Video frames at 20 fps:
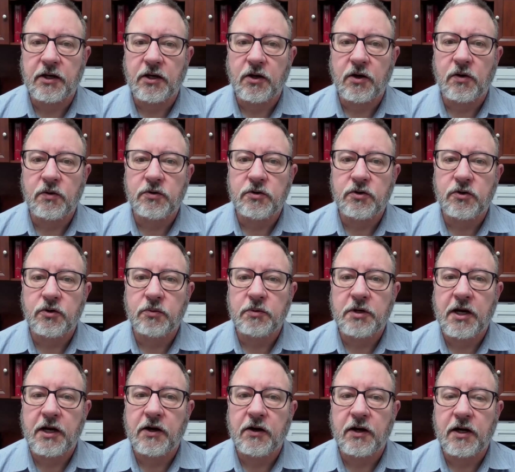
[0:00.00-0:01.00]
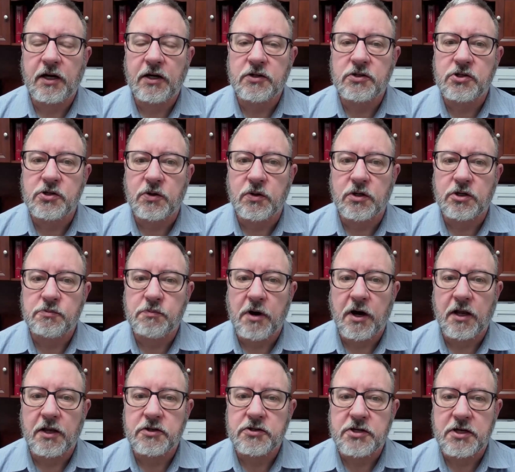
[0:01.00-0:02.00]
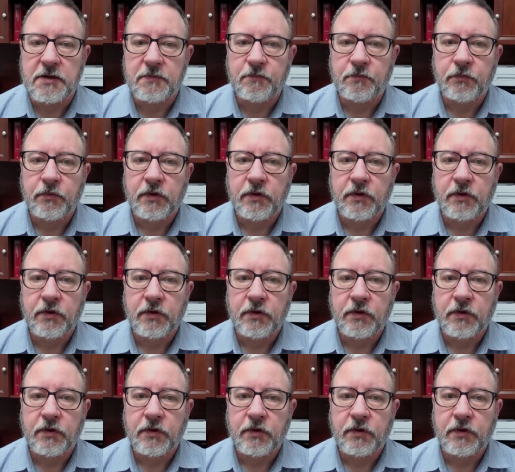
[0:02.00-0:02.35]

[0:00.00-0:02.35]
long term care insurance policy.